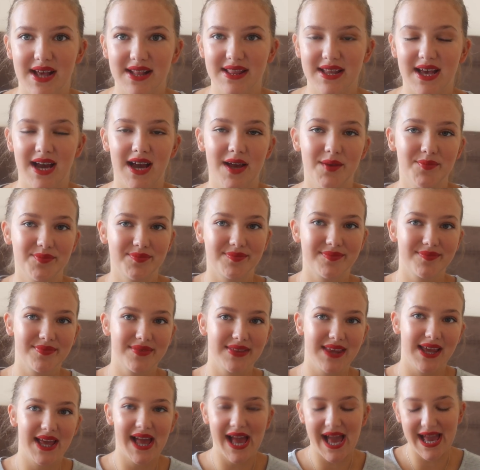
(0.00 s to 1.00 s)
like that,
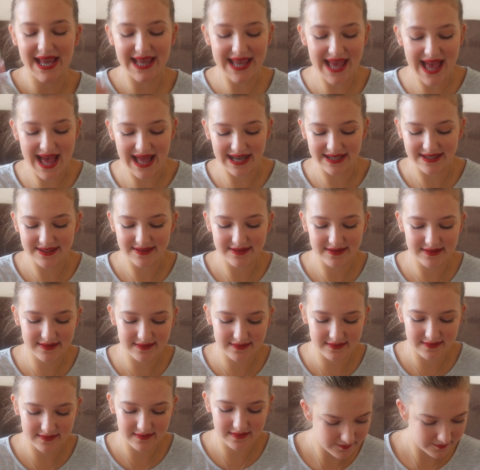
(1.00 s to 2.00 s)
I can.
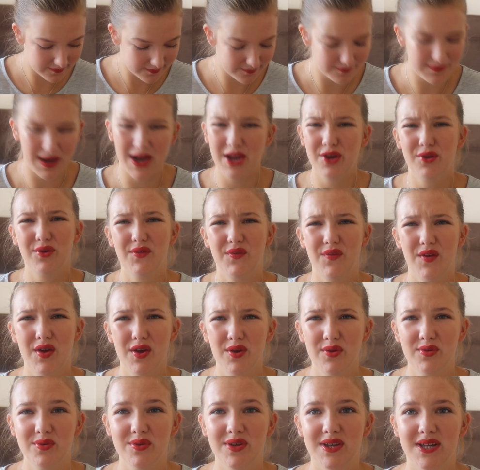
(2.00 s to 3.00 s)

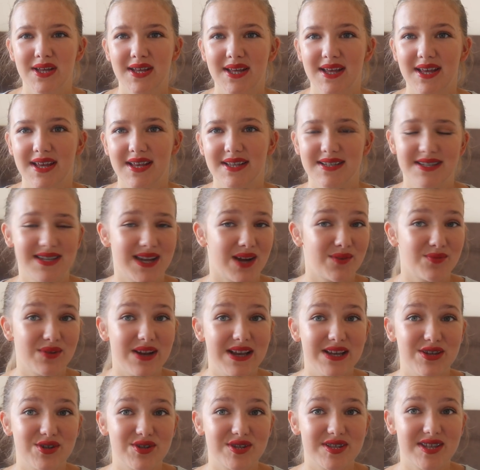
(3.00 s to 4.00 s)
Microphone? Did I
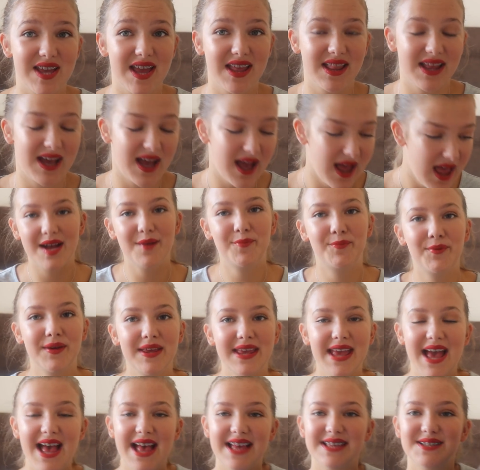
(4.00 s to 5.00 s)
really just say that?
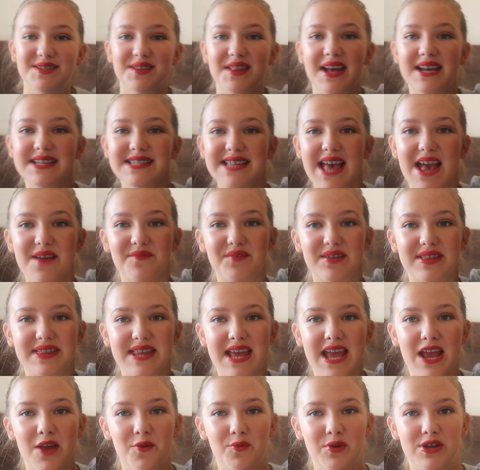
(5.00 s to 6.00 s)
But yeah, so that's
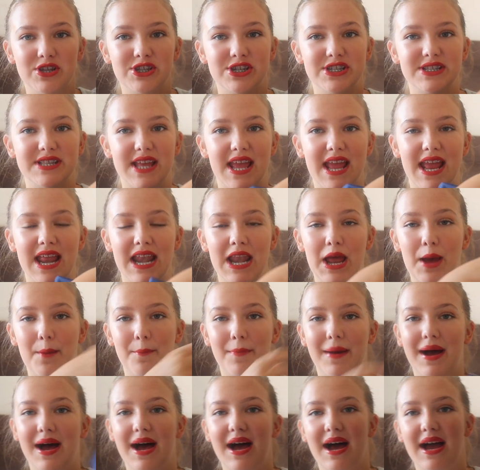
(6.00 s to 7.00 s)
everything which is in
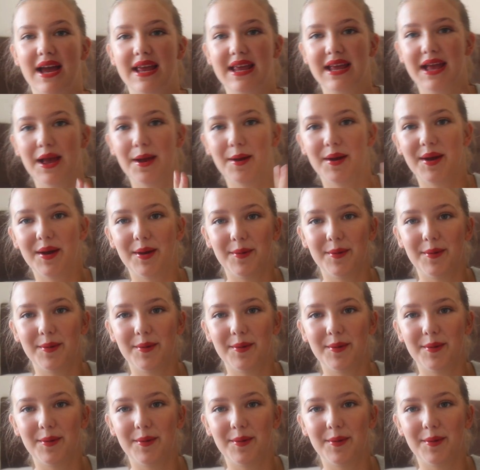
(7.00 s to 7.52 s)
my